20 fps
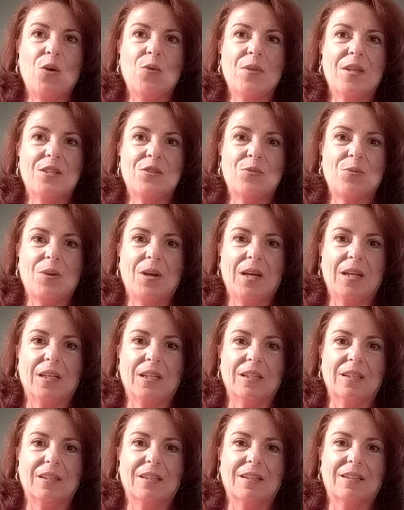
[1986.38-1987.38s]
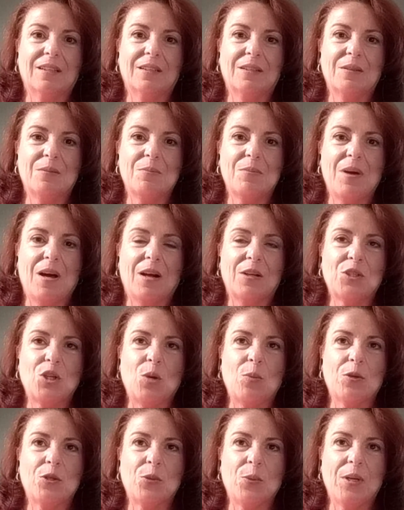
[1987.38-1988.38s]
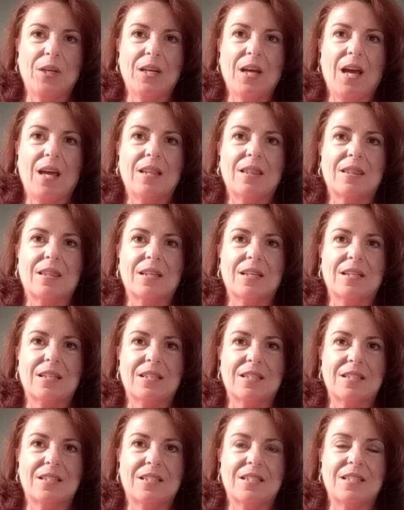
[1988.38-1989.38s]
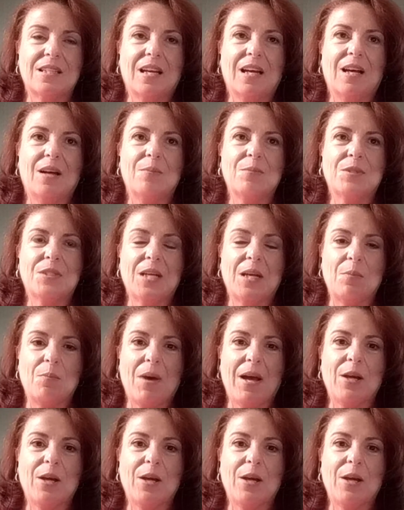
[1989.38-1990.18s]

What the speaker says: Oh, that's right. October 29th is St.